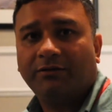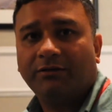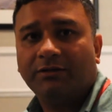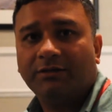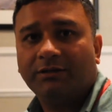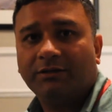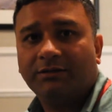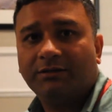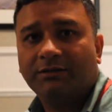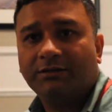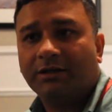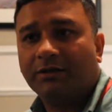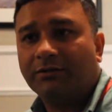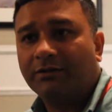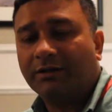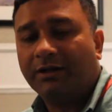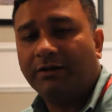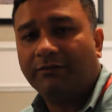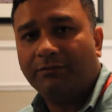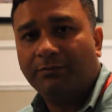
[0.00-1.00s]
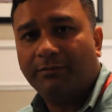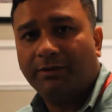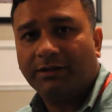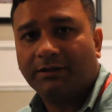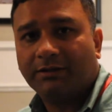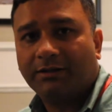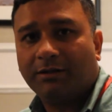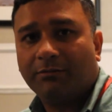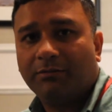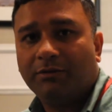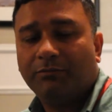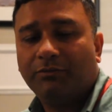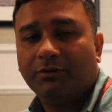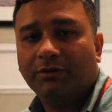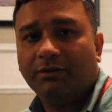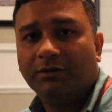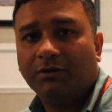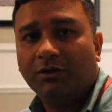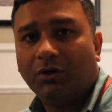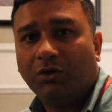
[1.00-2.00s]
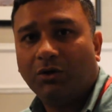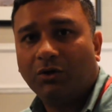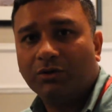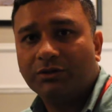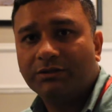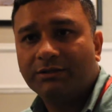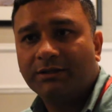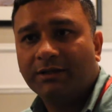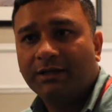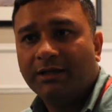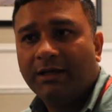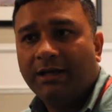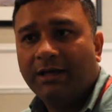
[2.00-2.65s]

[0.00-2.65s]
It's now the government come up with laws.